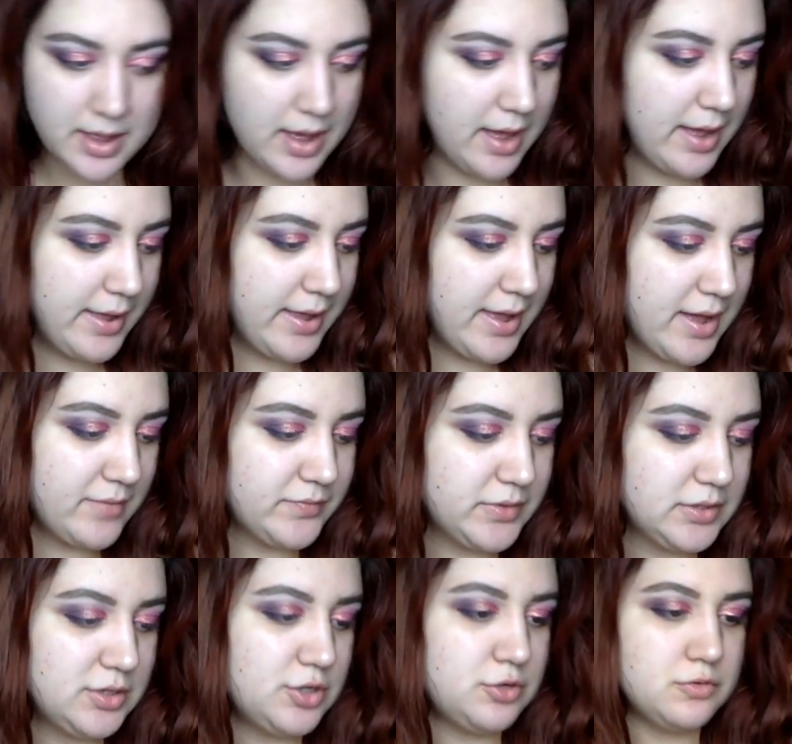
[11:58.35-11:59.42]
I have the
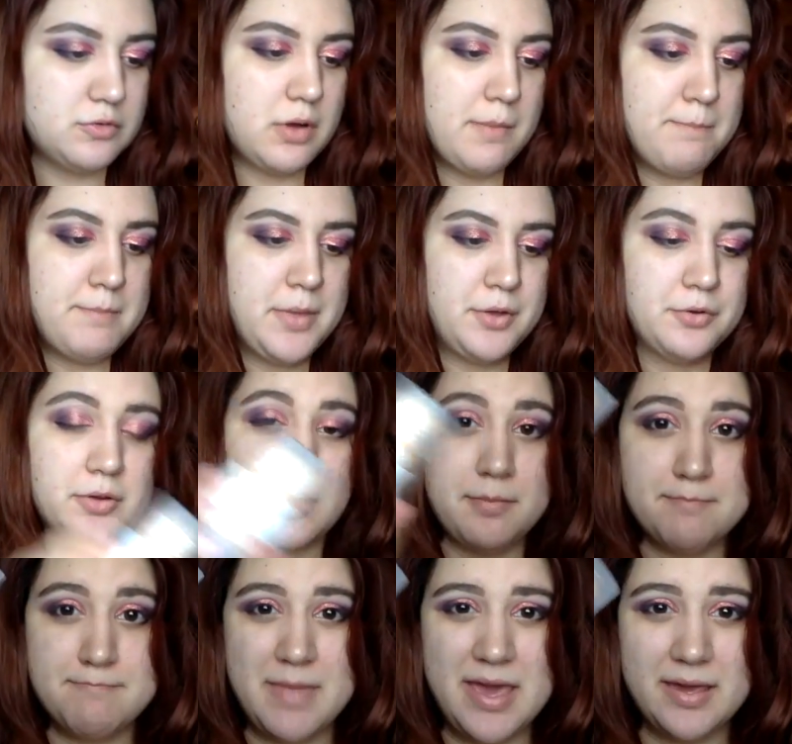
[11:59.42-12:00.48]
new Milk
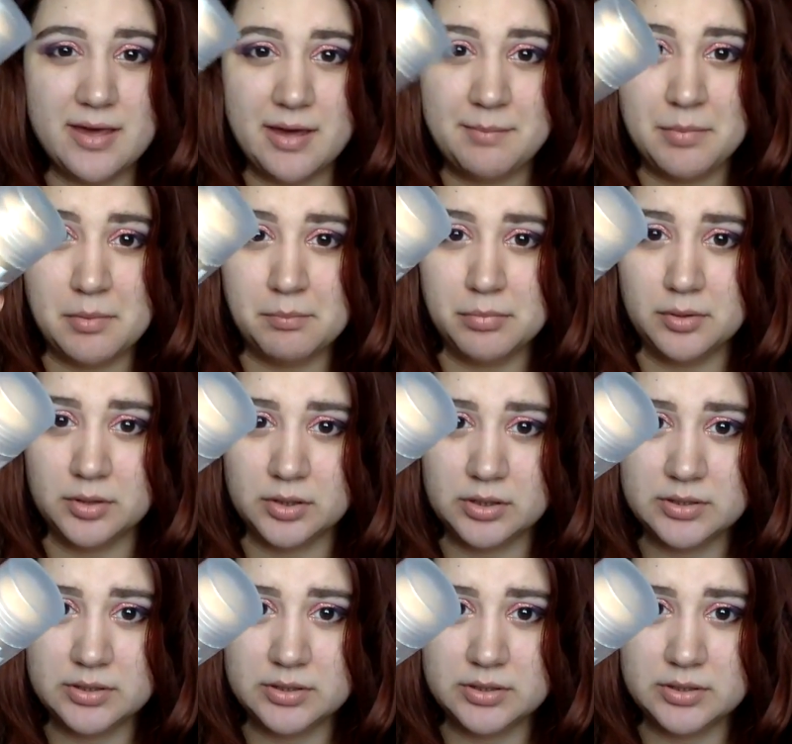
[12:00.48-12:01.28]
Makeup Blur